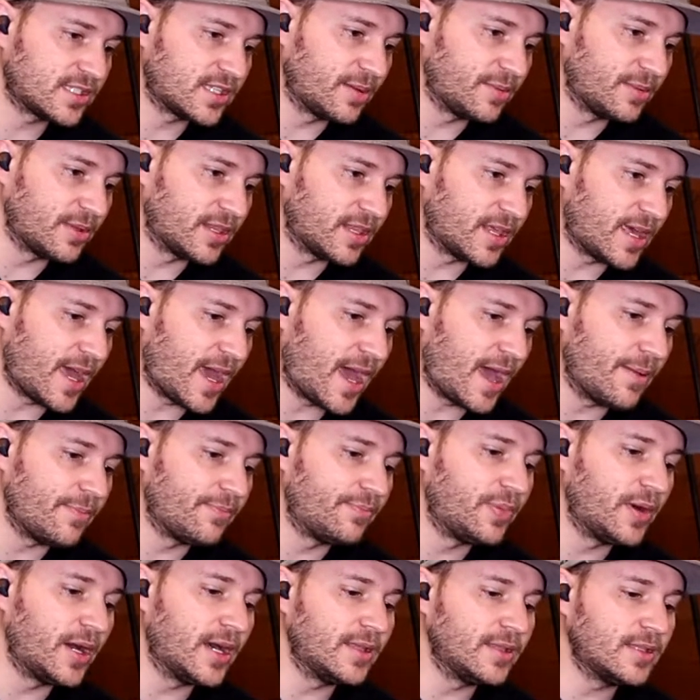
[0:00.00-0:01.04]
some of that.
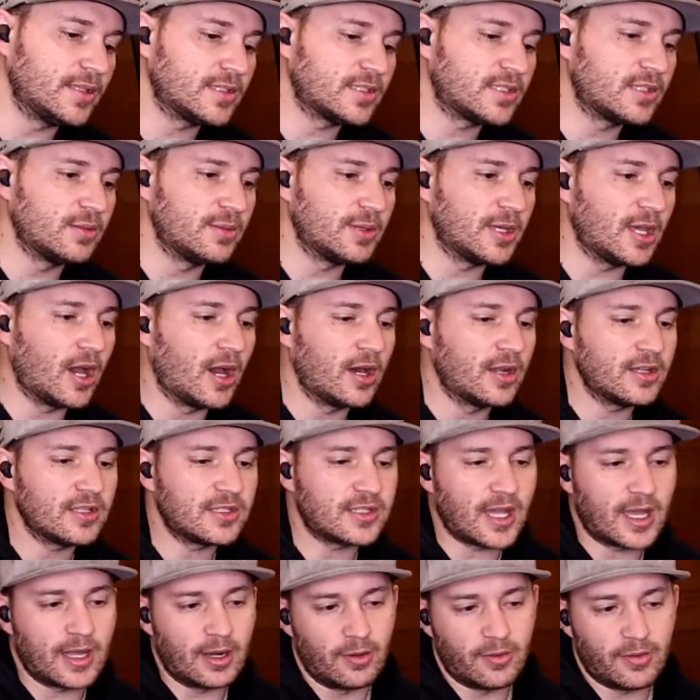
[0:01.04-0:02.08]
But to be
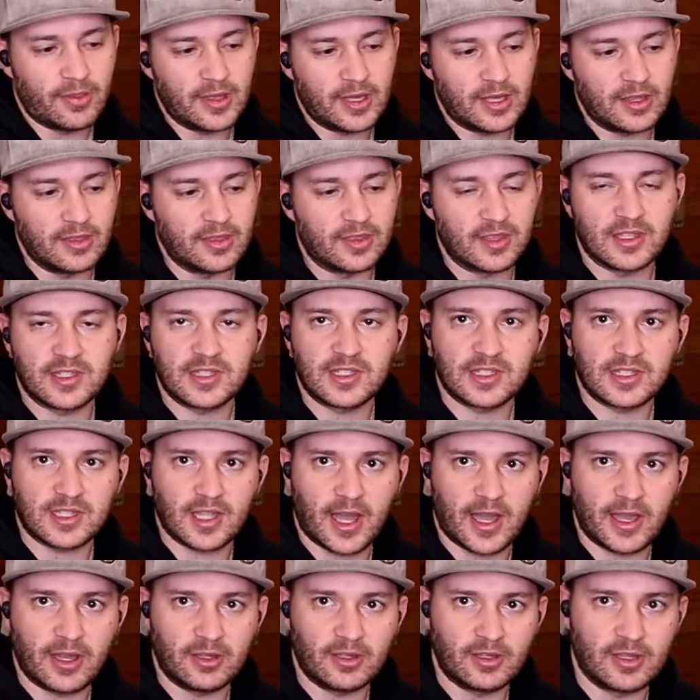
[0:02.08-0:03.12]
honest, I don't think this
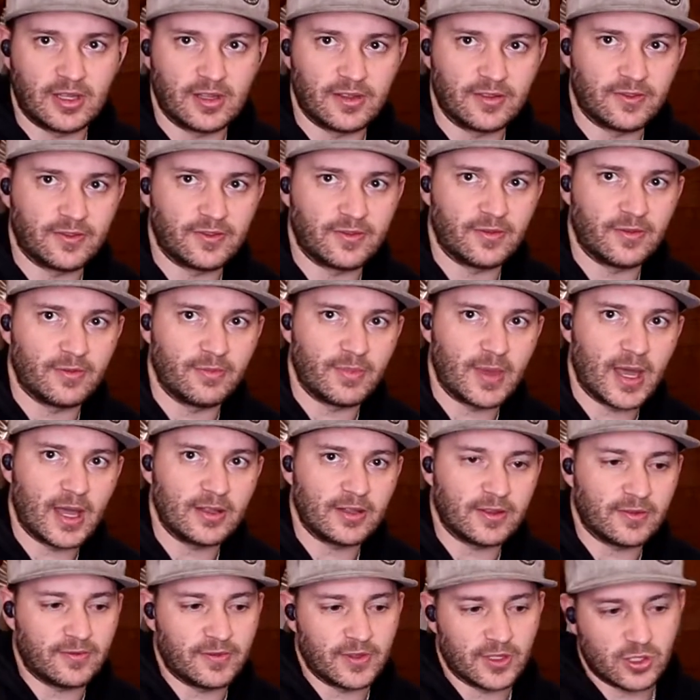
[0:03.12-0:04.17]
style of
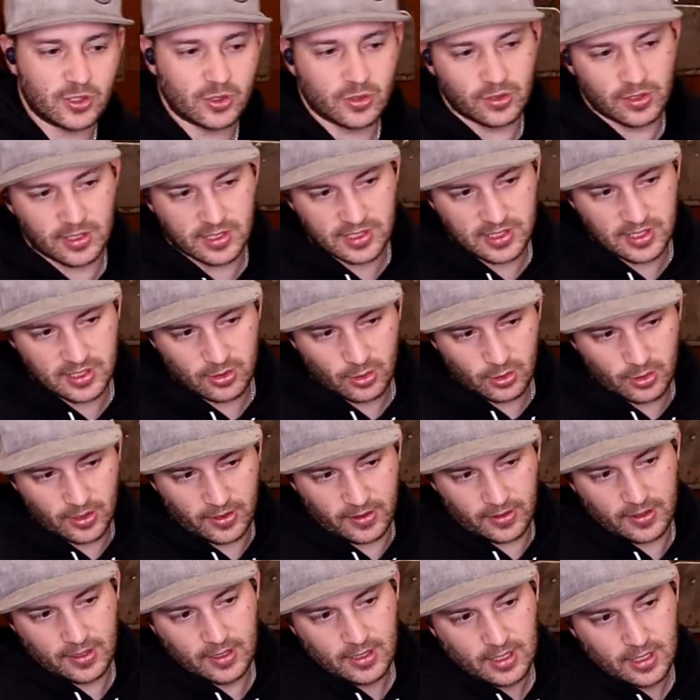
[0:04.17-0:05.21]
mounting fixture, this sort of